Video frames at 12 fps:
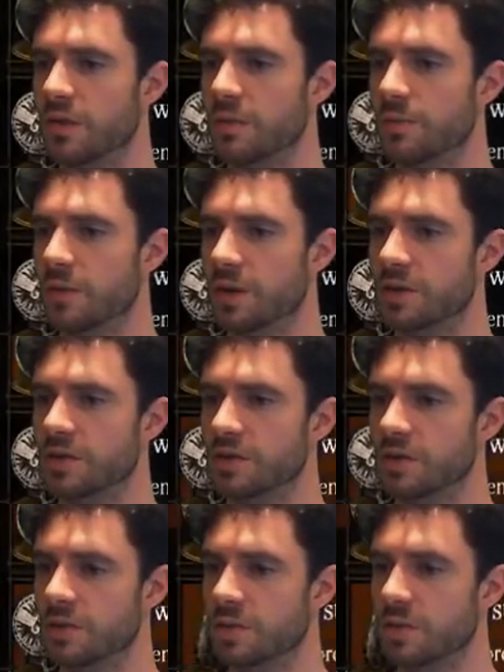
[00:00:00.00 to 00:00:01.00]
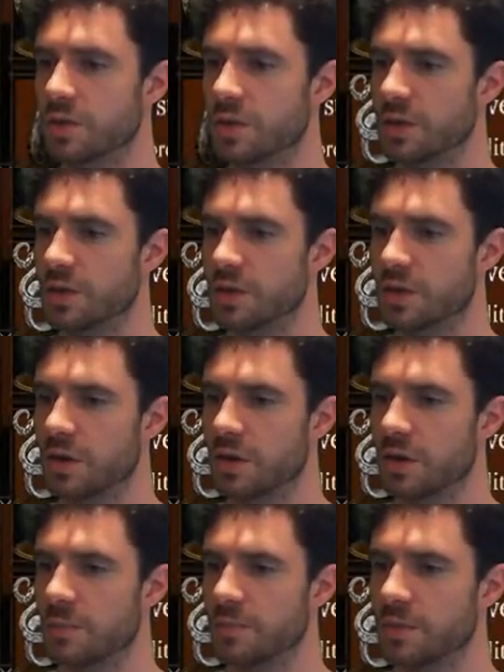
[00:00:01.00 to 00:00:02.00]
replace it with
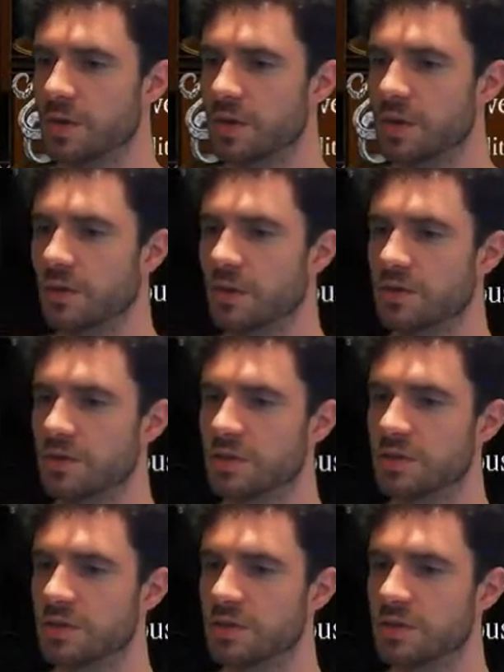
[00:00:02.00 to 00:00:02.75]
the covetous